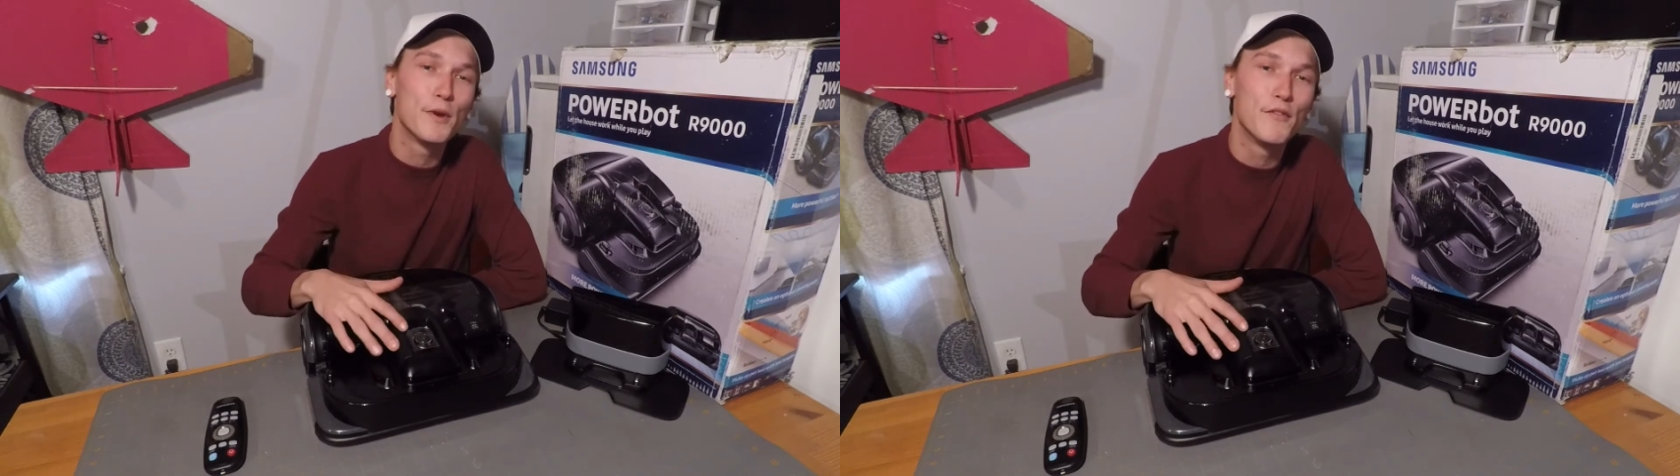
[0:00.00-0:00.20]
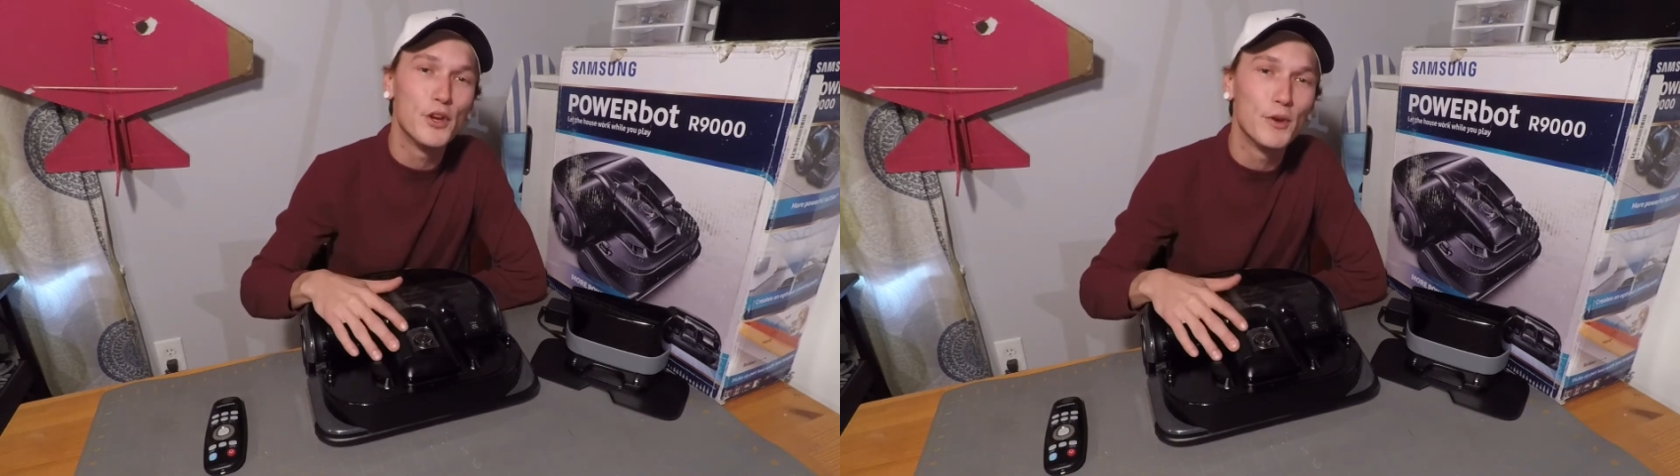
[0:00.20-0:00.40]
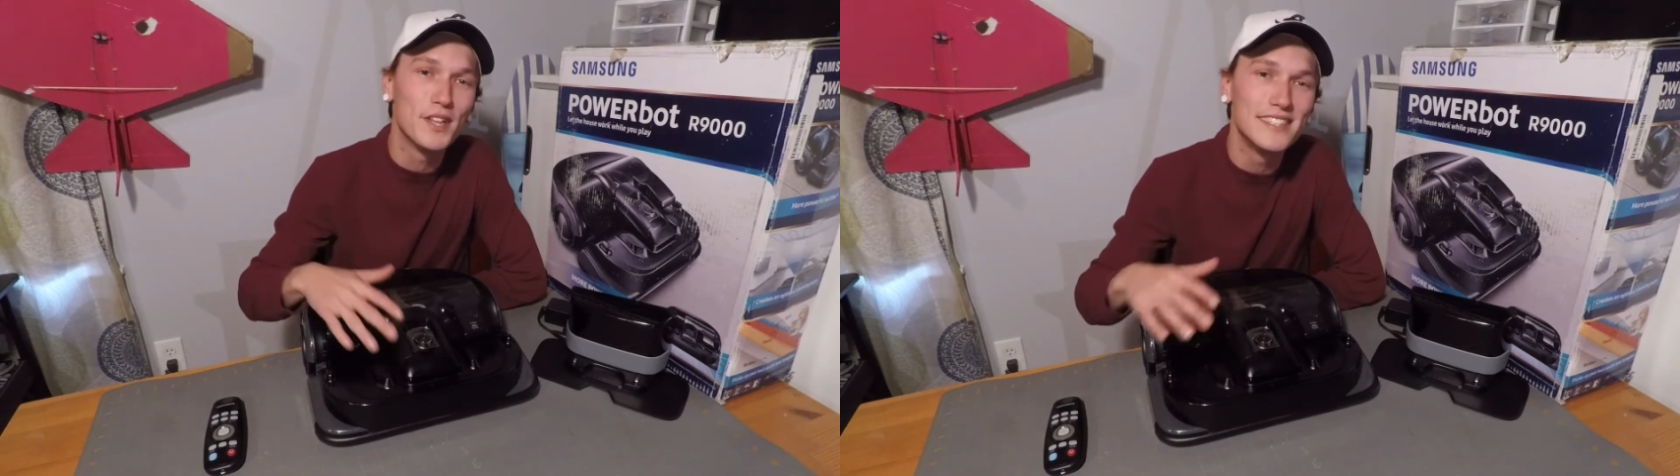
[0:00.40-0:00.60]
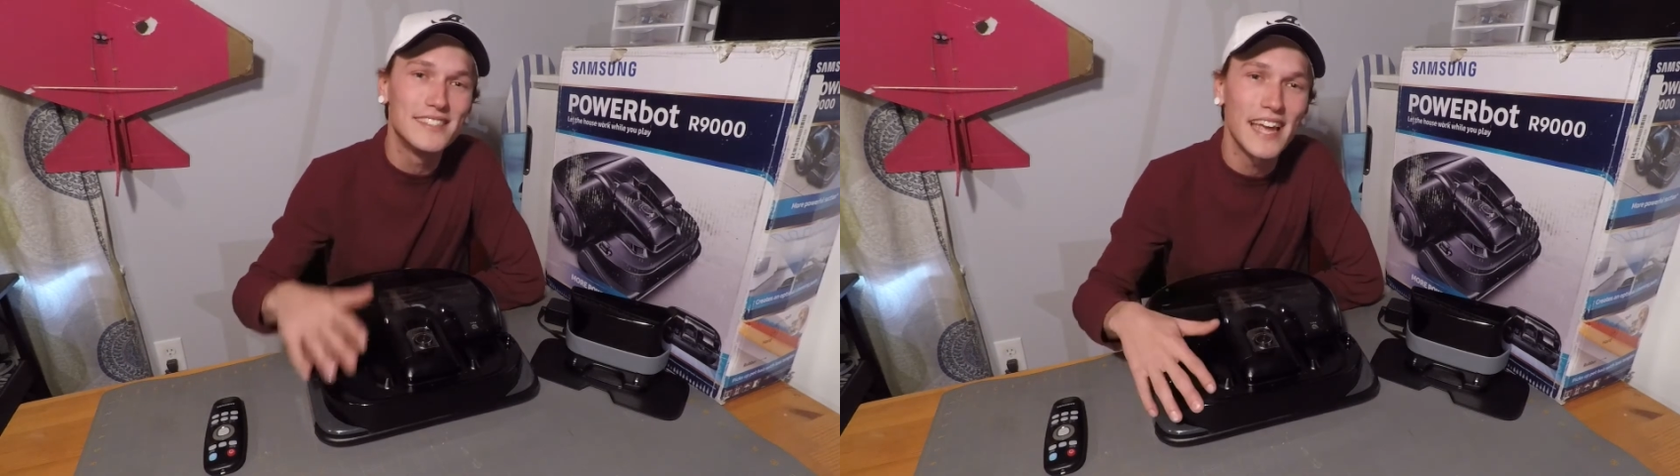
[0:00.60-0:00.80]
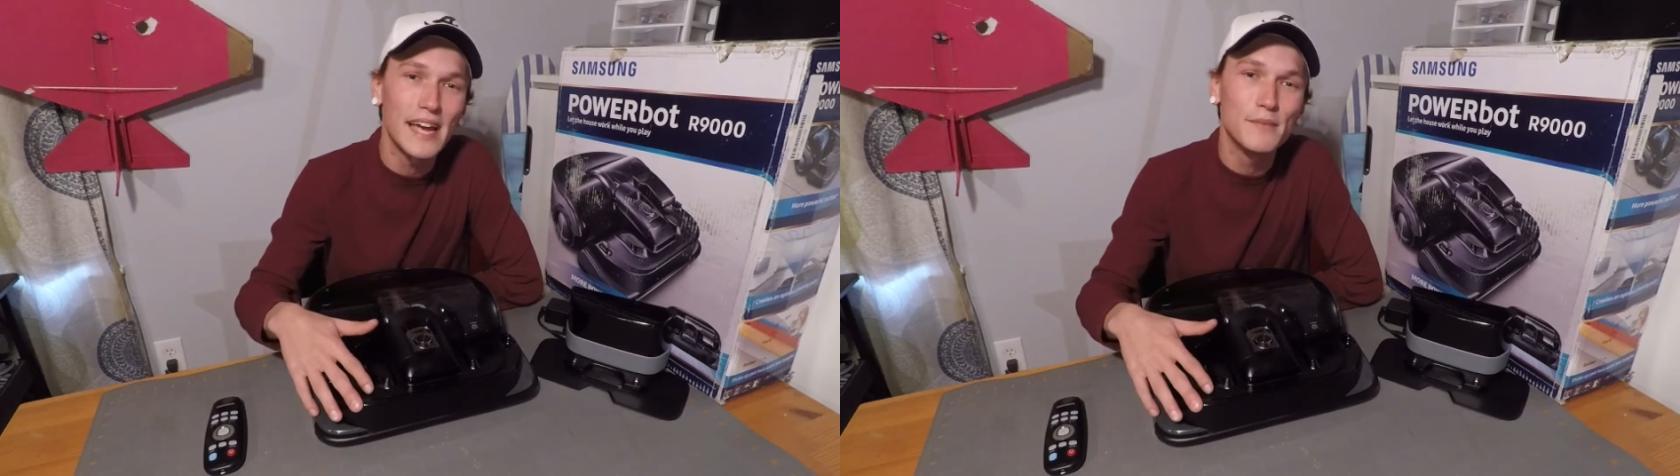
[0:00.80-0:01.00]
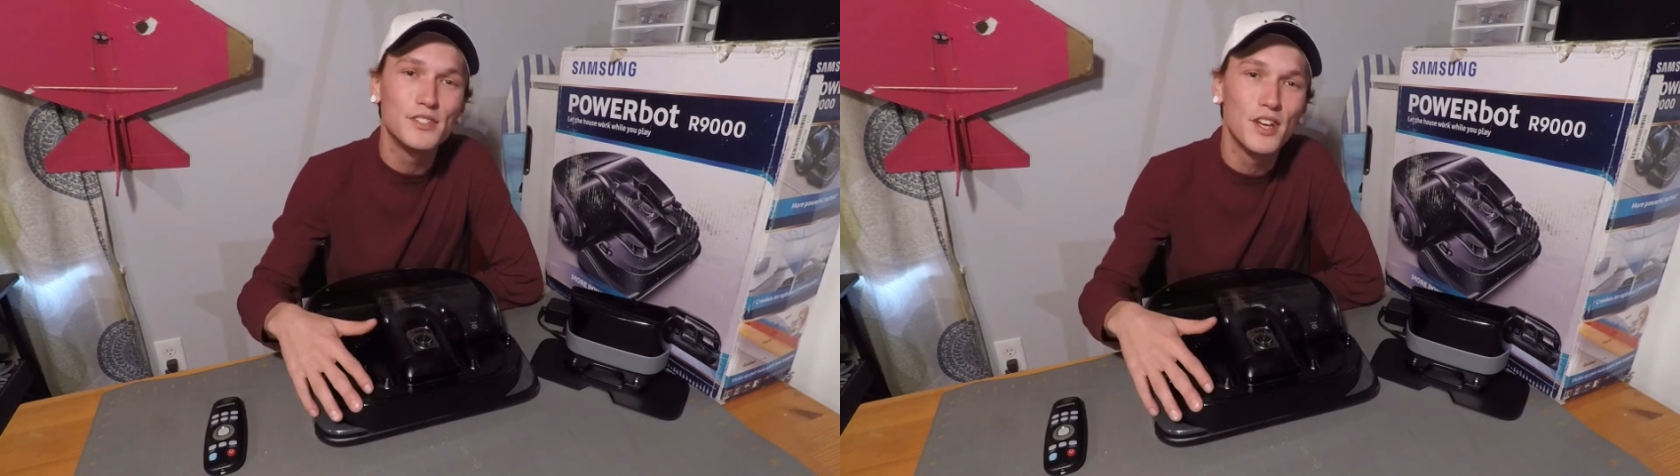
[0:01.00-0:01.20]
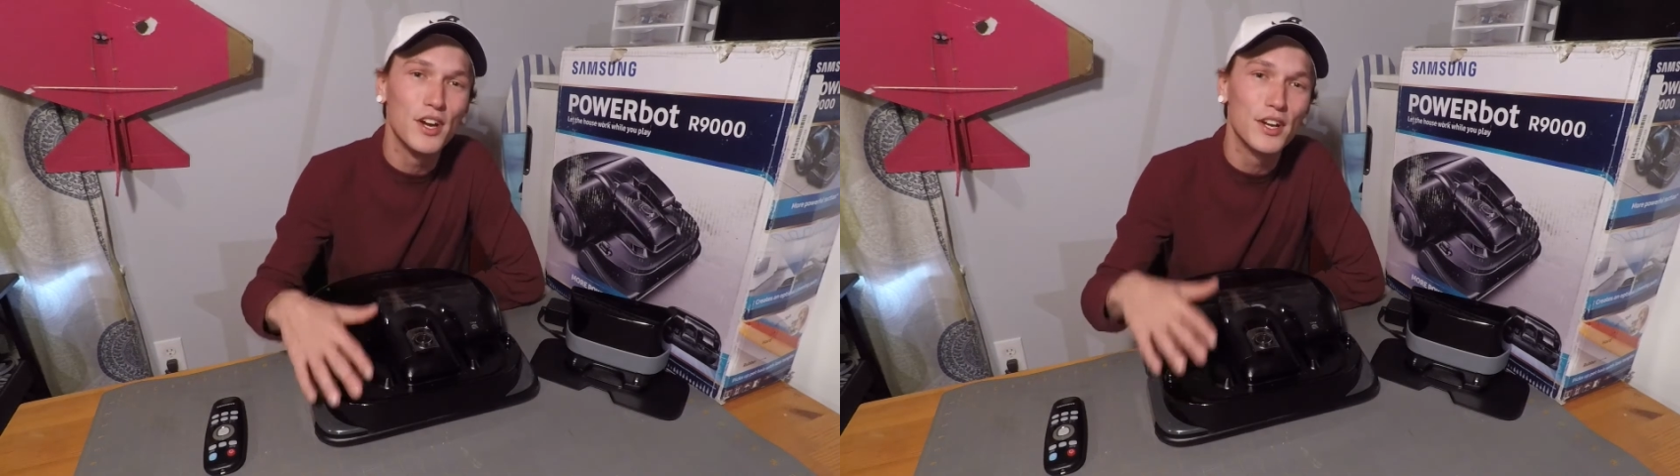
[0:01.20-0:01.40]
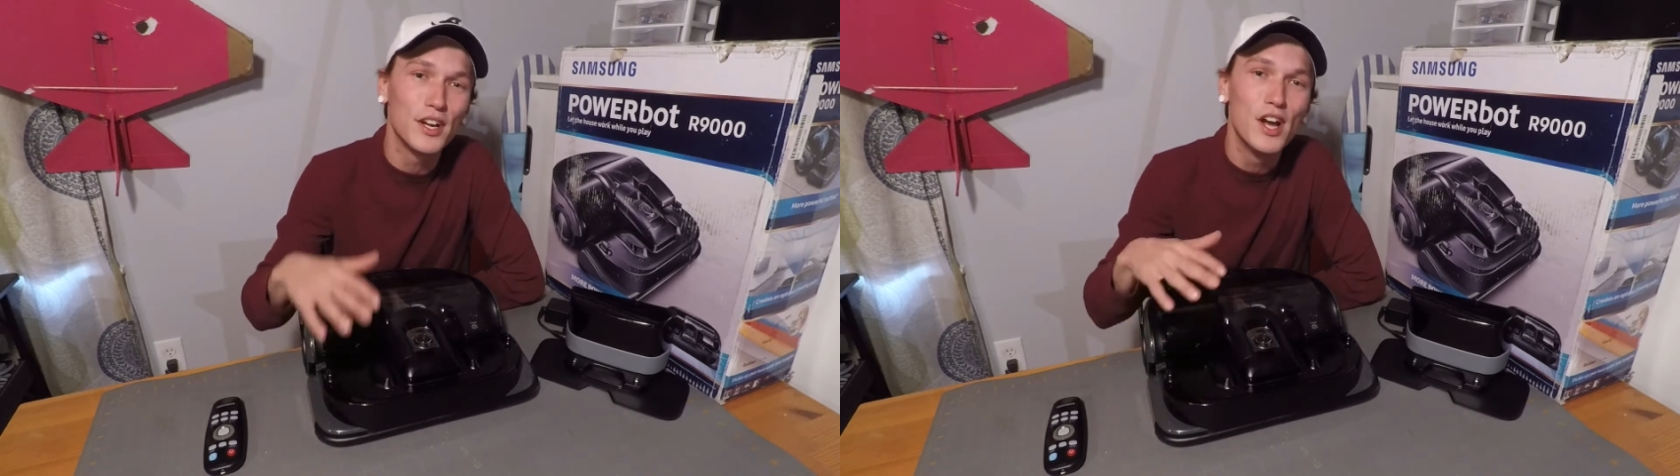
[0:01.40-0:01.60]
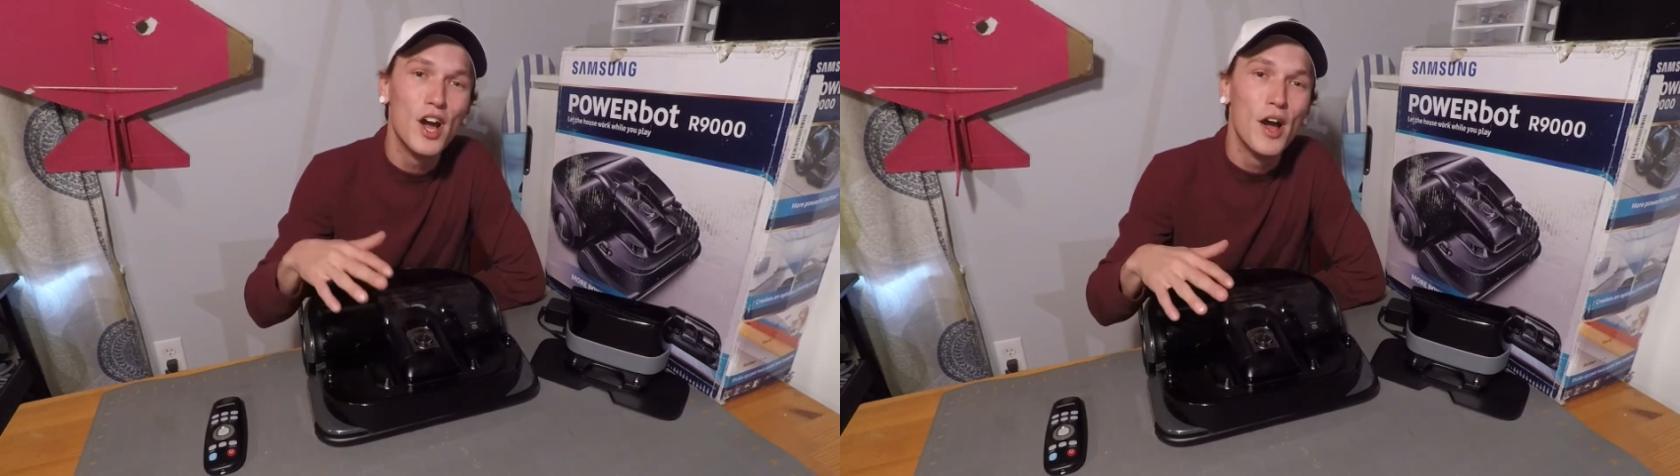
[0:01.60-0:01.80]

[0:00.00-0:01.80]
reviewing the Samsung